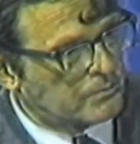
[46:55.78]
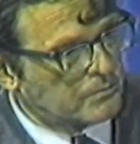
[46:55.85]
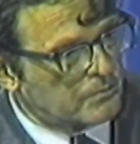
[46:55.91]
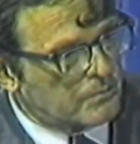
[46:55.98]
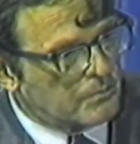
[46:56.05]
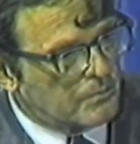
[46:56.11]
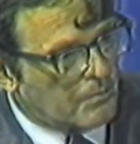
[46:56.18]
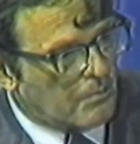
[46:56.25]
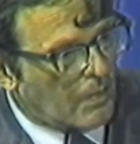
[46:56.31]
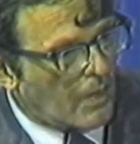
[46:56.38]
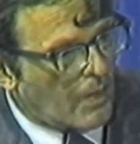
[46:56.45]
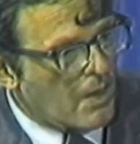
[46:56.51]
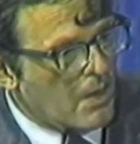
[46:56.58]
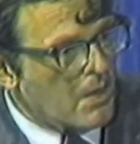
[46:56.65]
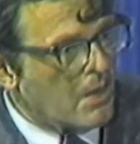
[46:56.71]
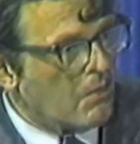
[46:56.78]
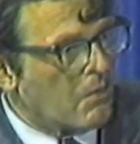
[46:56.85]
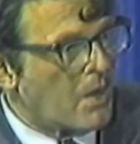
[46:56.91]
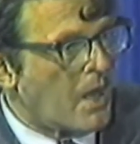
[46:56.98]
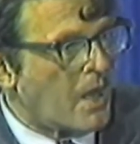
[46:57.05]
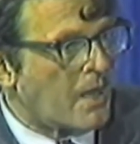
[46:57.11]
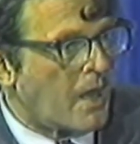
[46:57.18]
Well,
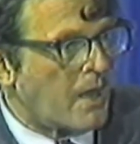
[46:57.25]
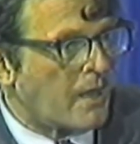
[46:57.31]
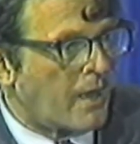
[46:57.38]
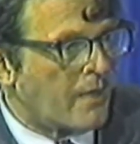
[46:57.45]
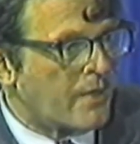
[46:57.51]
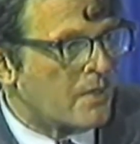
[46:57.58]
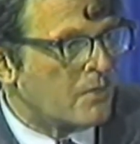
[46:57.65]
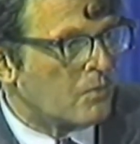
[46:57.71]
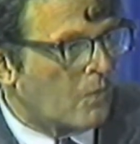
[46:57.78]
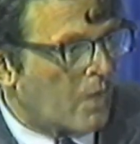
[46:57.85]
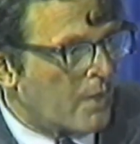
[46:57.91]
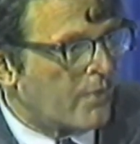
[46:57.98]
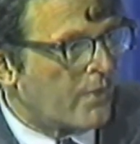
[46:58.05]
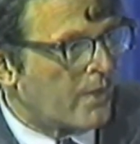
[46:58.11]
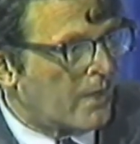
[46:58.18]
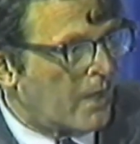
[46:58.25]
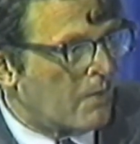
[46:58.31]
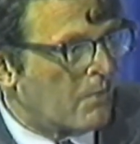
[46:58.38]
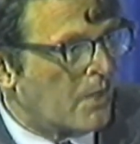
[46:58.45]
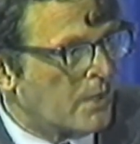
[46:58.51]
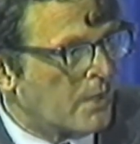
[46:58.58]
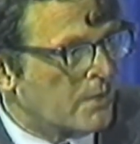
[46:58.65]
I think one thing
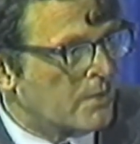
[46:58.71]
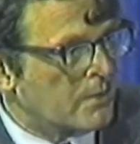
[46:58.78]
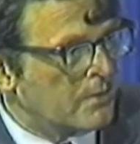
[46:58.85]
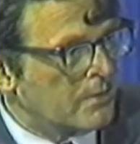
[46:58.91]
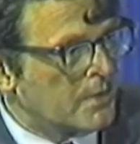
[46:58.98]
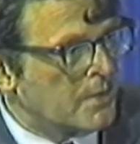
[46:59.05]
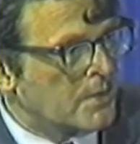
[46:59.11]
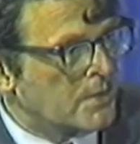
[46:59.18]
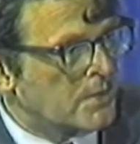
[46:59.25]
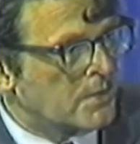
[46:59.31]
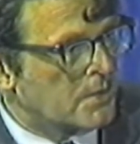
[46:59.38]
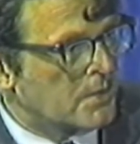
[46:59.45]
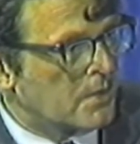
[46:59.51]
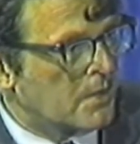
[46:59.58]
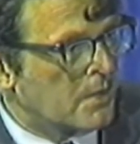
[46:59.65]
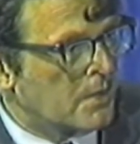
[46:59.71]
I want to do is